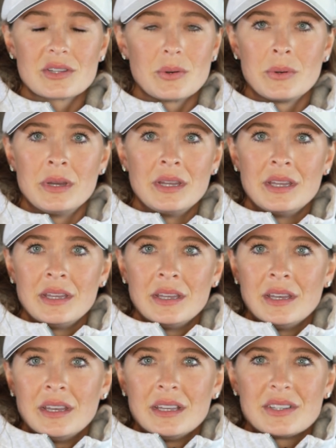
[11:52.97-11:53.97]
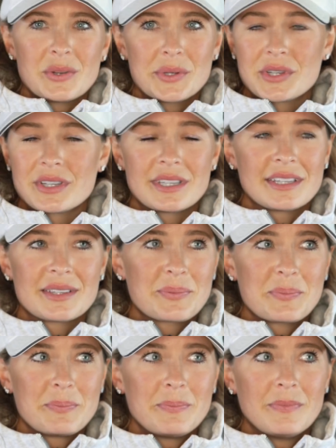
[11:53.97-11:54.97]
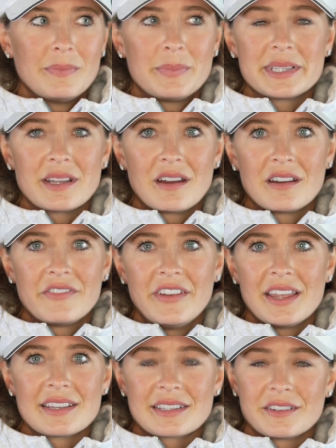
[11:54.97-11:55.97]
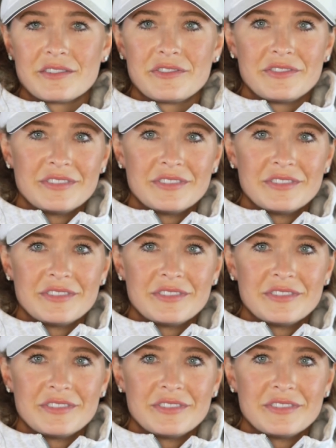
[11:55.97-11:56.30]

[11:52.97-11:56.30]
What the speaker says: So it was just this bizarre phase of,